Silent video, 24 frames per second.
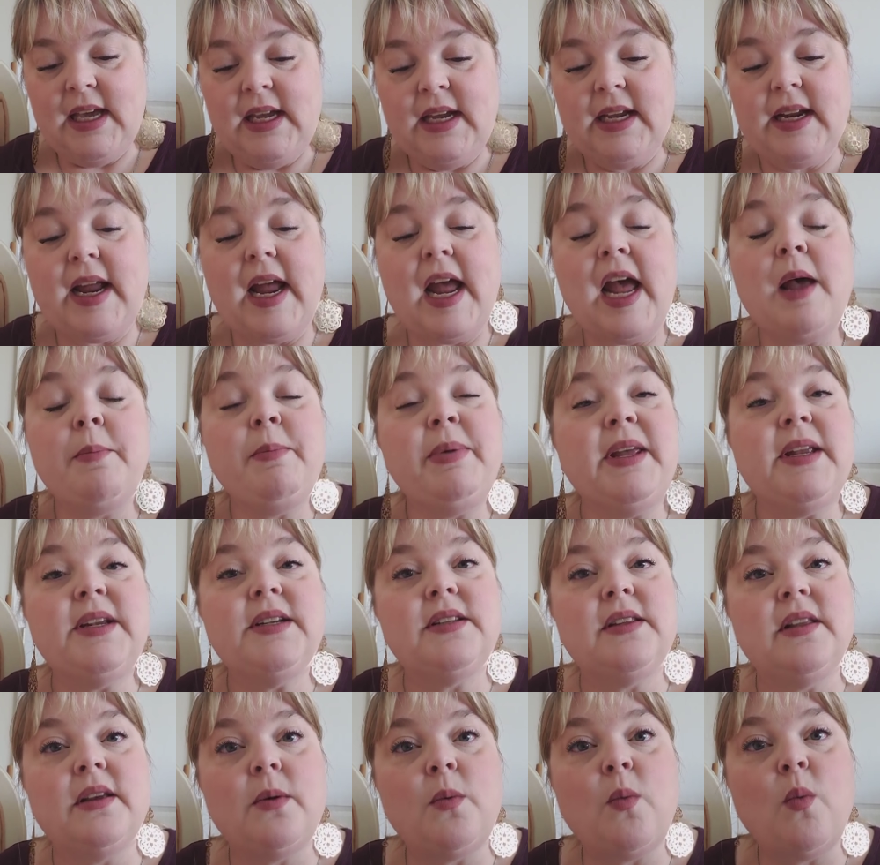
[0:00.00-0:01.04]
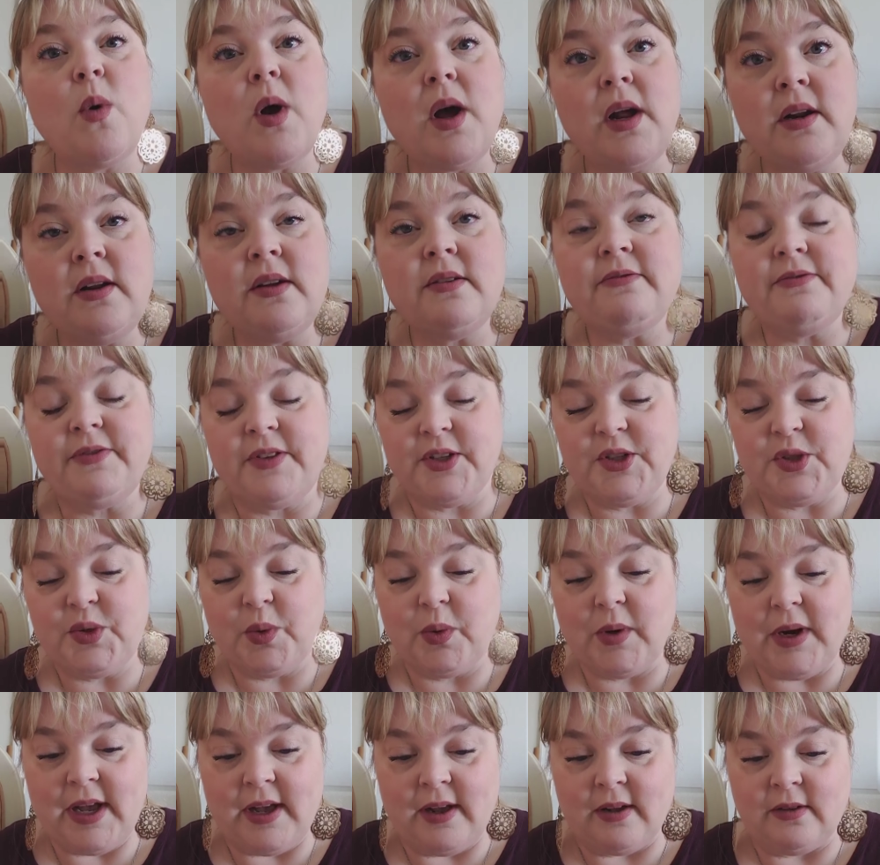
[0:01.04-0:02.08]
It happened that one of the
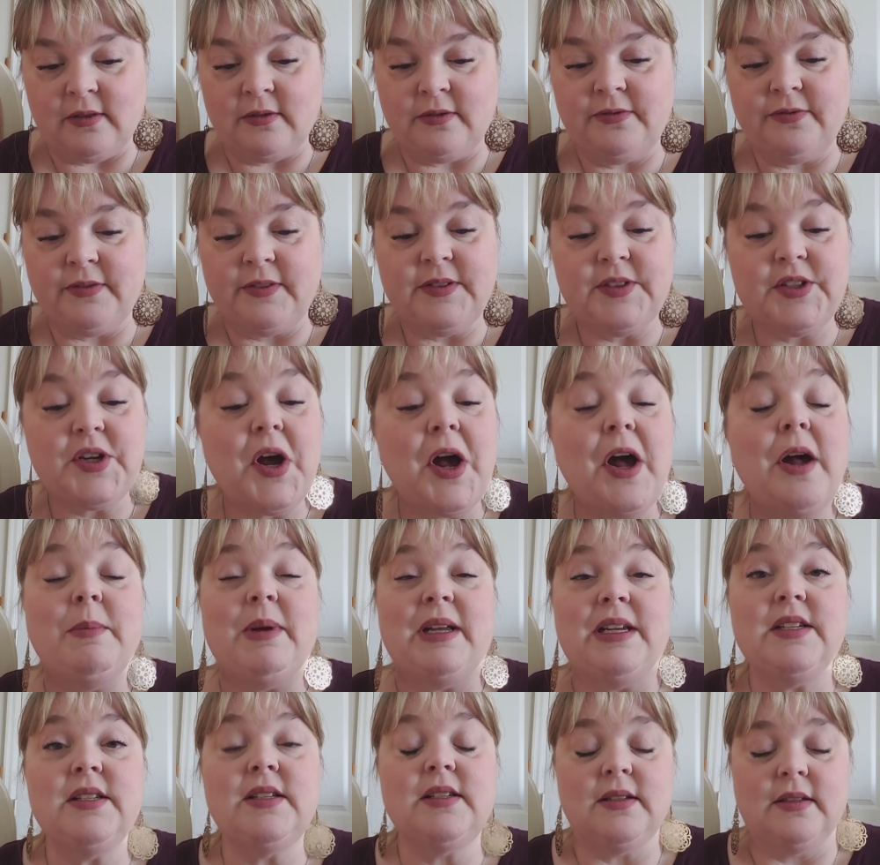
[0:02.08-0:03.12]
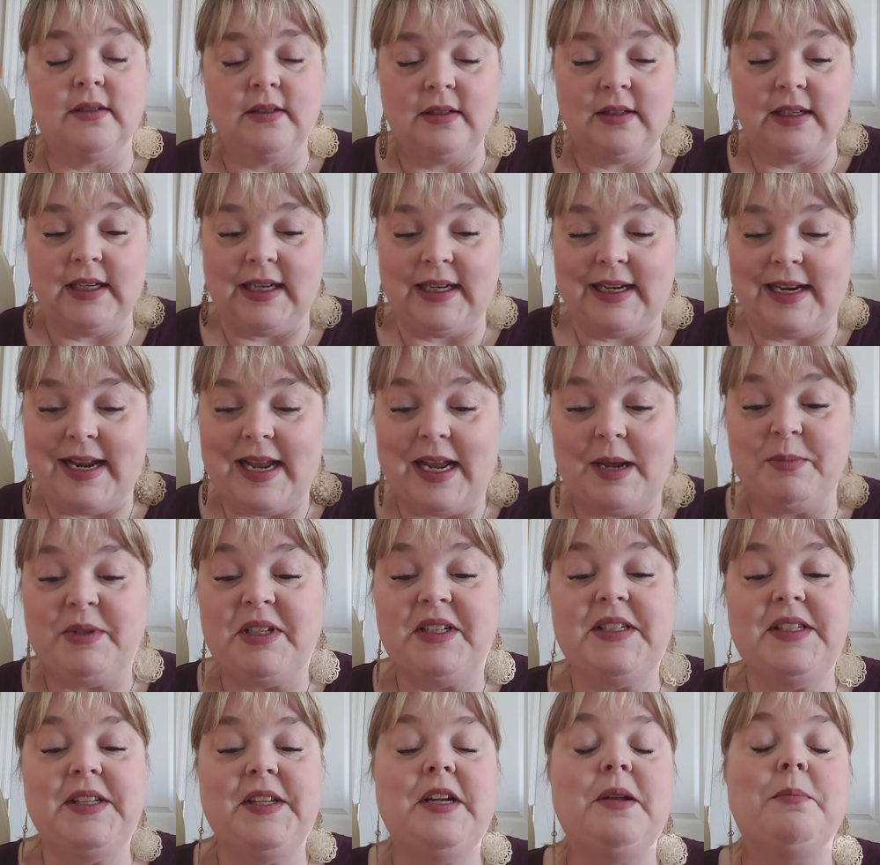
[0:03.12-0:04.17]
twelve, Thomas,
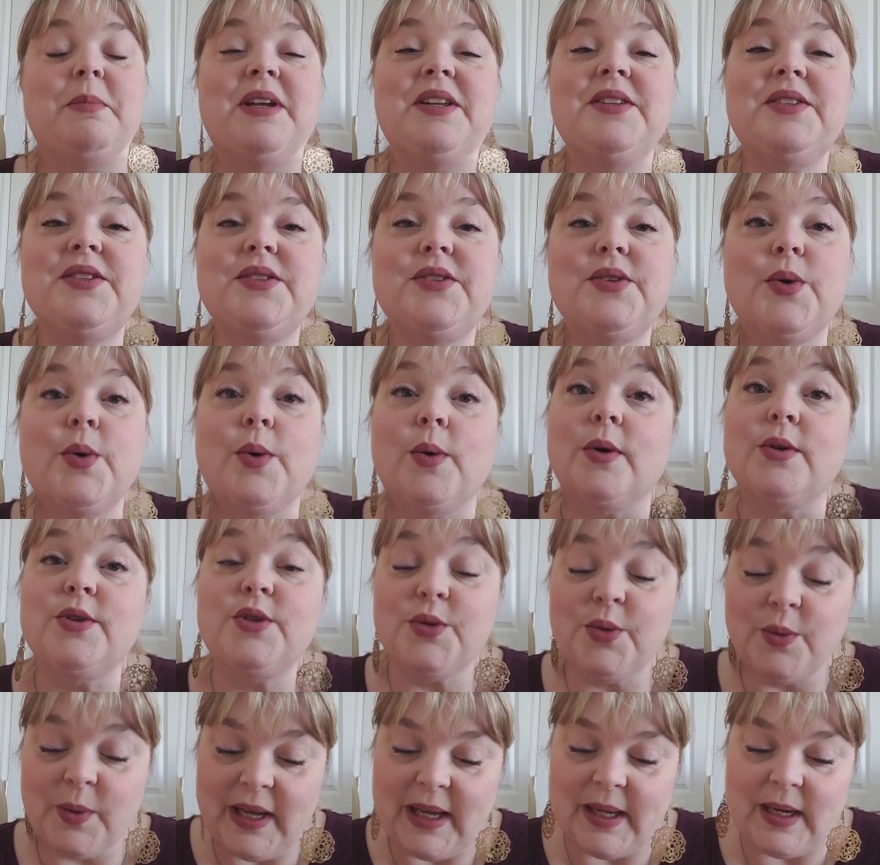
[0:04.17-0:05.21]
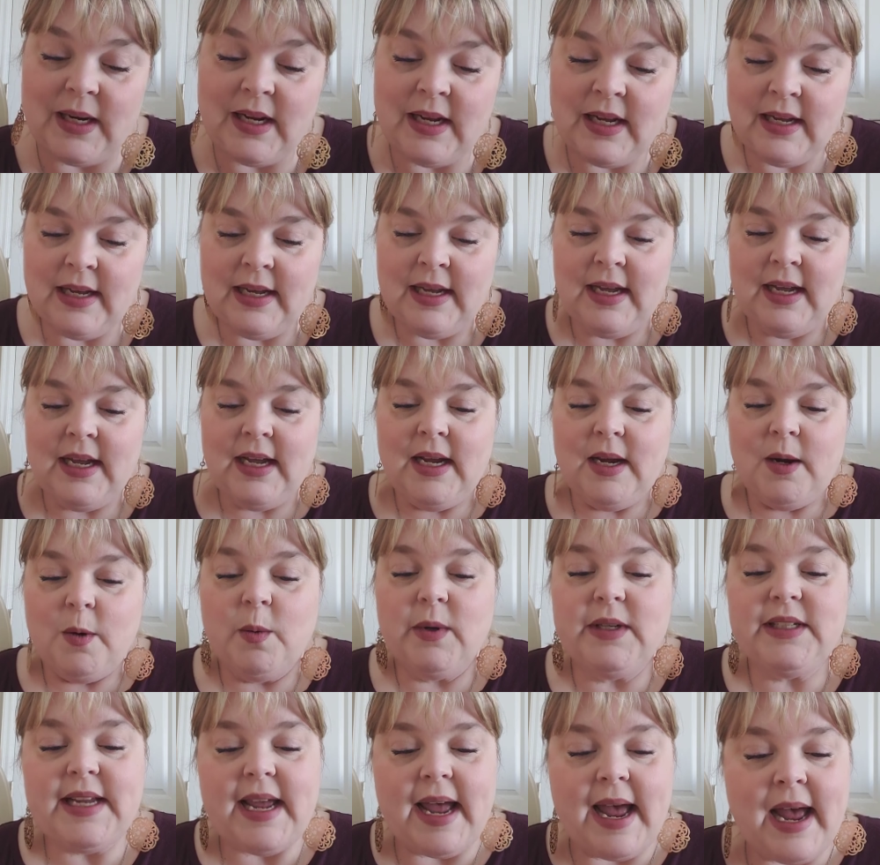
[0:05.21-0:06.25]
nicknamed Didymus or Twin,
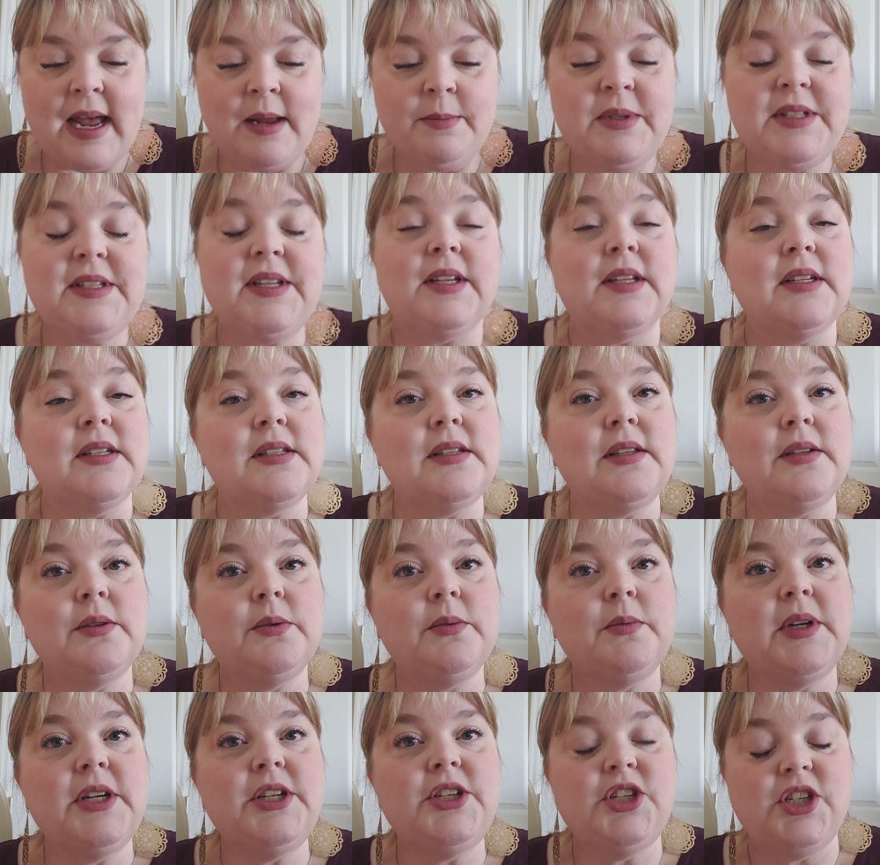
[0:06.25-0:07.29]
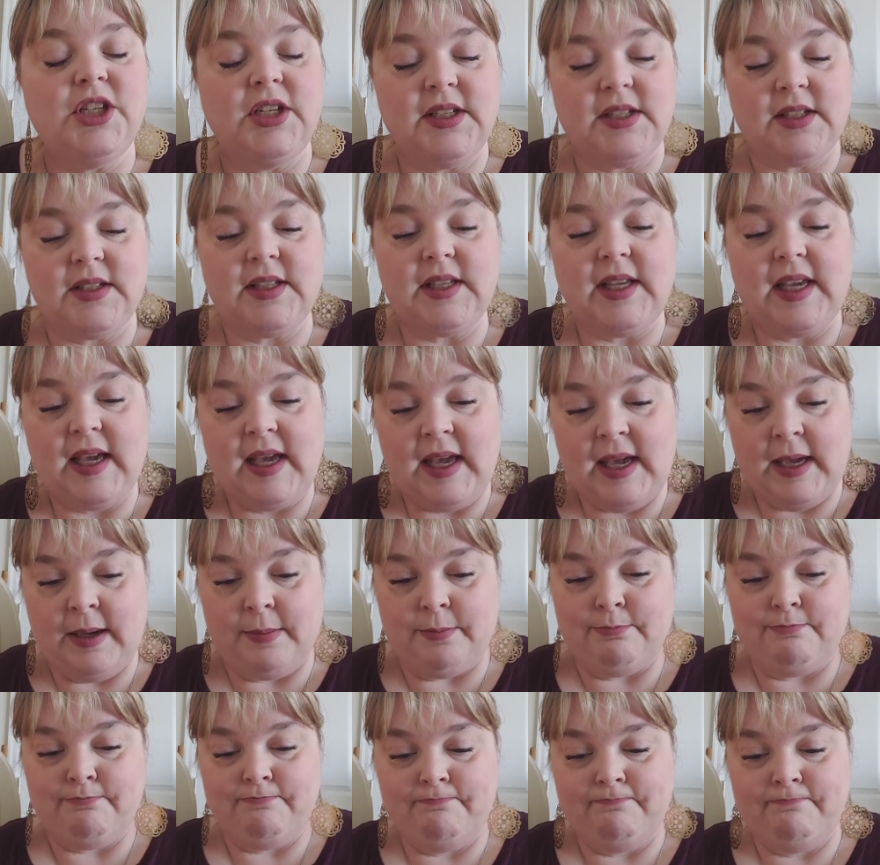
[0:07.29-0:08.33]
was absent when Jesus
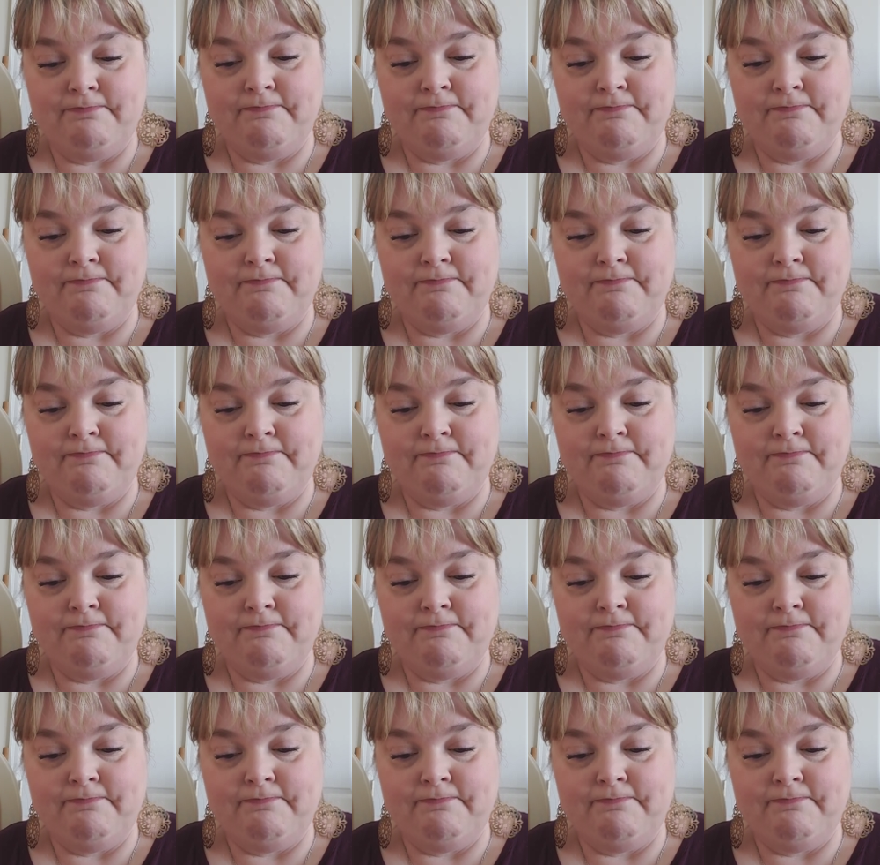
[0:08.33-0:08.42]
came.